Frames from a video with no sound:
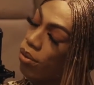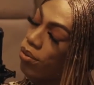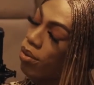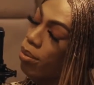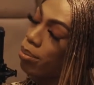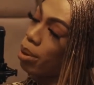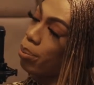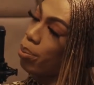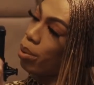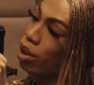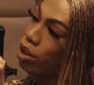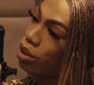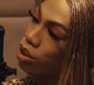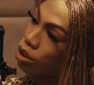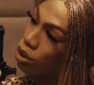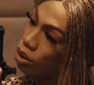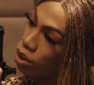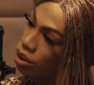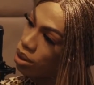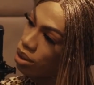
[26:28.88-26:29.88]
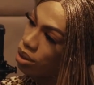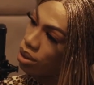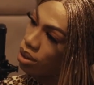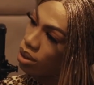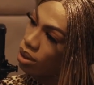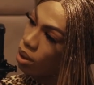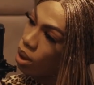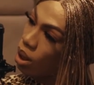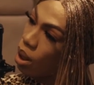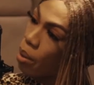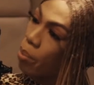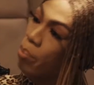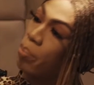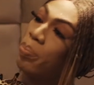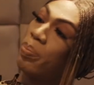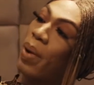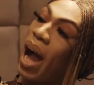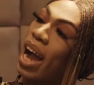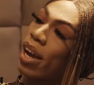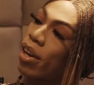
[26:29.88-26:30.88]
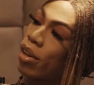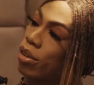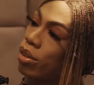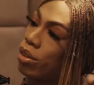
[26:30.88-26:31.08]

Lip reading: From the police station back